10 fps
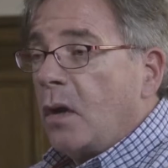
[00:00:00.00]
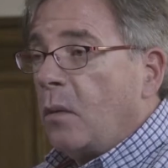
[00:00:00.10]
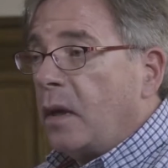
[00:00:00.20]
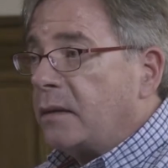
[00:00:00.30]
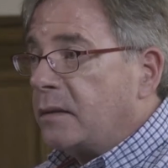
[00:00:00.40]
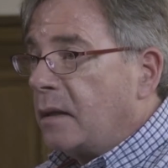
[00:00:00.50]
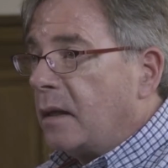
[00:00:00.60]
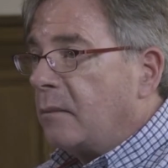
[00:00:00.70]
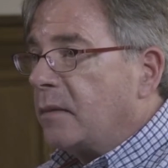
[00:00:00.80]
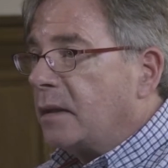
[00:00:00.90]
Well, that's
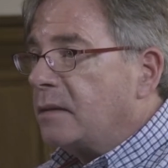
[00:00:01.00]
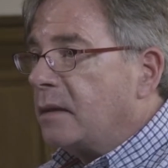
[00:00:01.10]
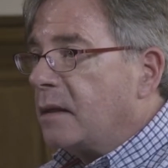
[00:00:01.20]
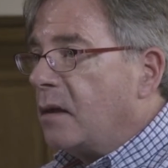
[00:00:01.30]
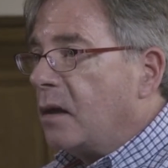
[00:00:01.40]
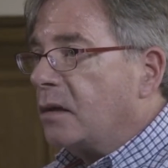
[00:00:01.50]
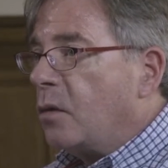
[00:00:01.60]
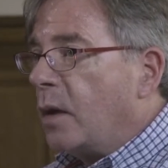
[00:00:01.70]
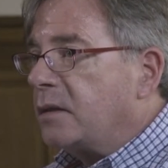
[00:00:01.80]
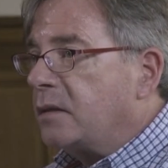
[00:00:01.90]
another hard
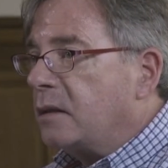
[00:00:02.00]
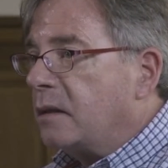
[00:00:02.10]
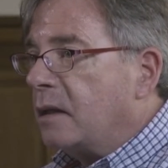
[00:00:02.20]
question